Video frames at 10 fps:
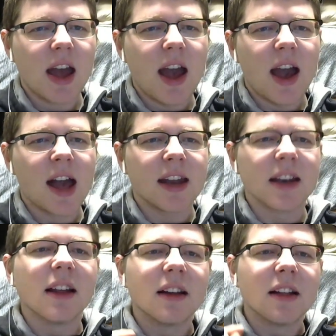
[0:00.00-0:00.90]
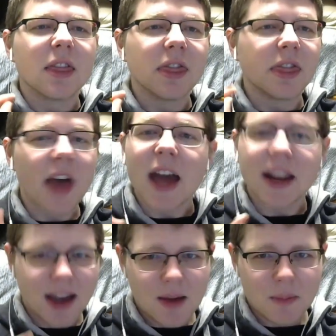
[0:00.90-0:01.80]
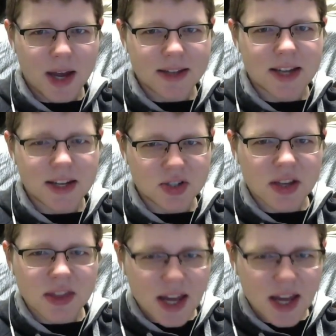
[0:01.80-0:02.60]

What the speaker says: and that got my attention.